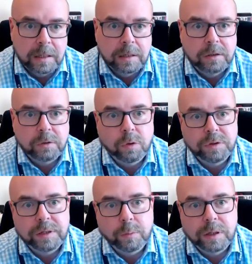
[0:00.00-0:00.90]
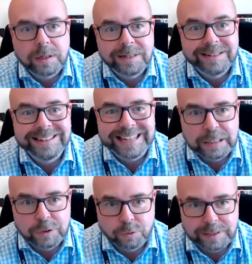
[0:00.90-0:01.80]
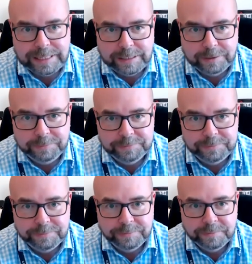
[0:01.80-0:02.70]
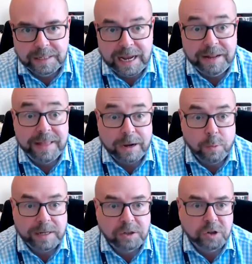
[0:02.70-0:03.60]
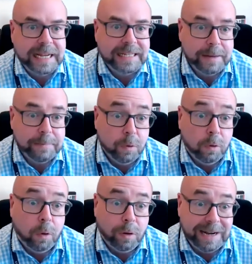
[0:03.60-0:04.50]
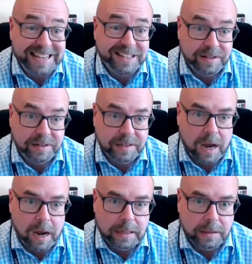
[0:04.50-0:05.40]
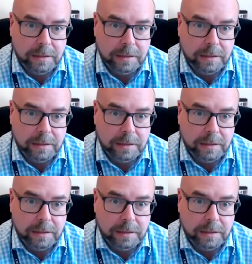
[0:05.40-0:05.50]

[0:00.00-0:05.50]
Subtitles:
towards the word exhausted in that question. Is it more or less than tired?